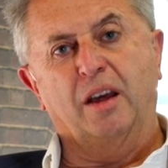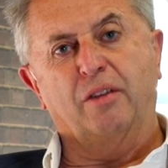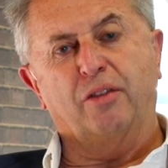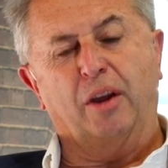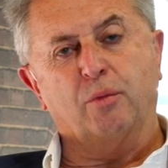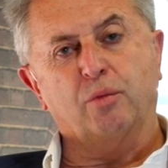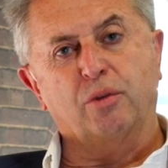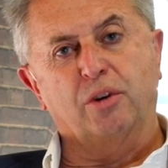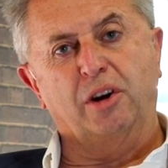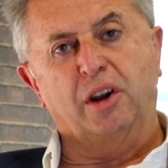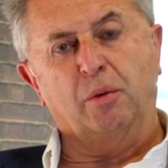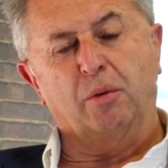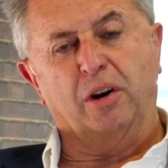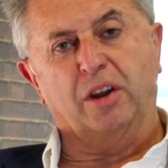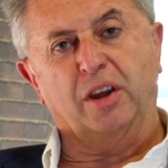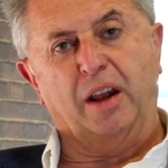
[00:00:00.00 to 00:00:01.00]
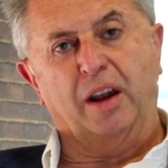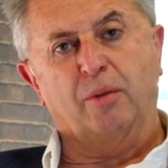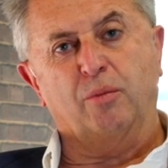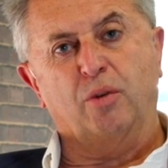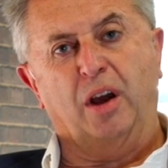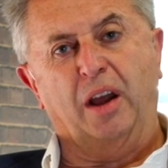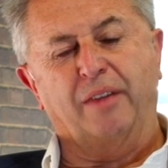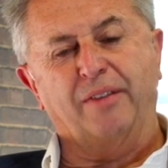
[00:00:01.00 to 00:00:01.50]
They really want to get it
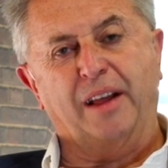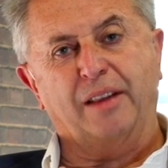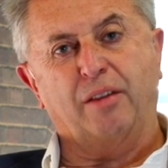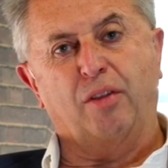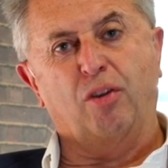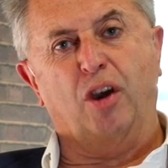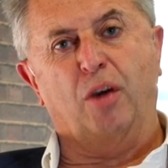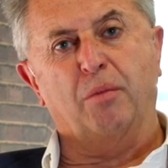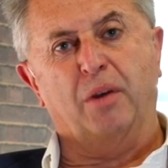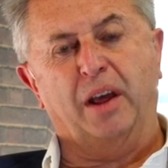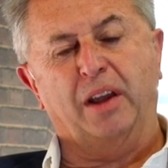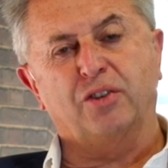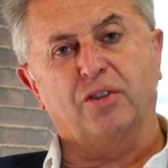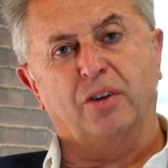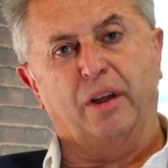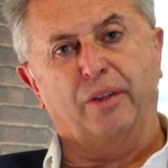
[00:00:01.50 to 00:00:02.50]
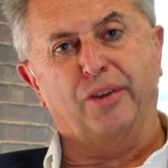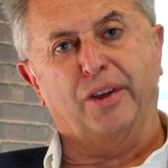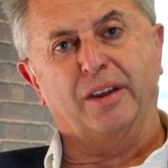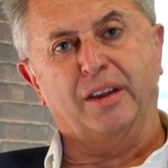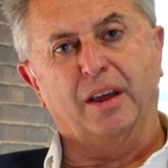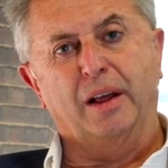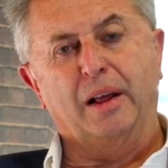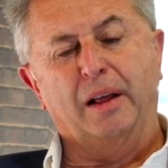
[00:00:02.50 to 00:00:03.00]
right. And that determination, I
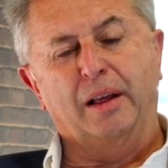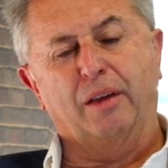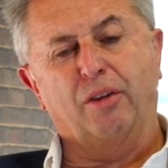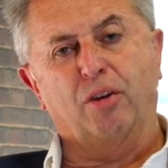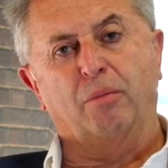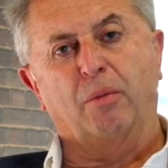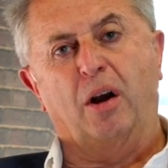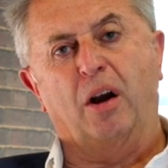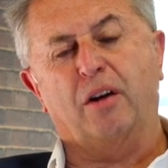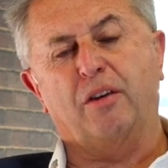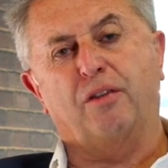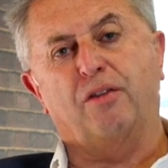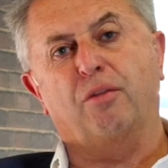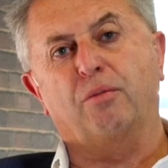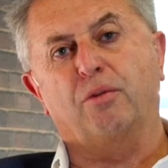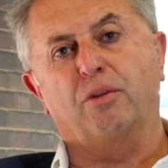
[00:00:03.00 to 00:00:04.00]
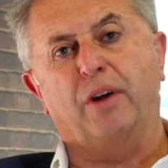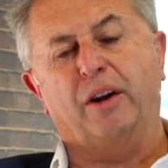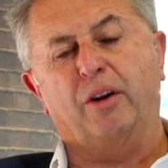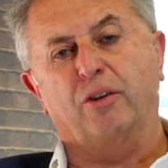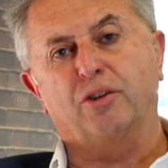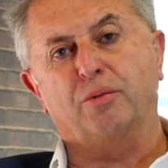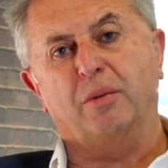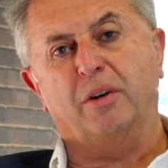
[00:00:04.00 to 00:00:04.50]
think, is a mark of some great
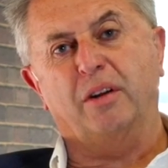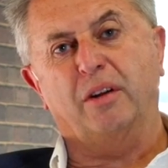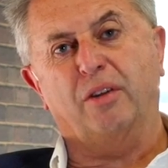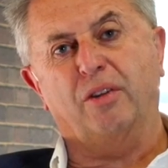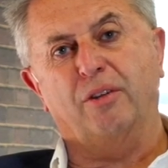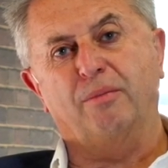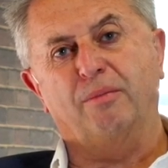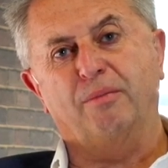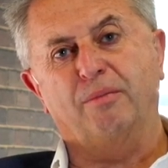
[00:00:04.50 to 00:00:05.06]
entrepreneurs.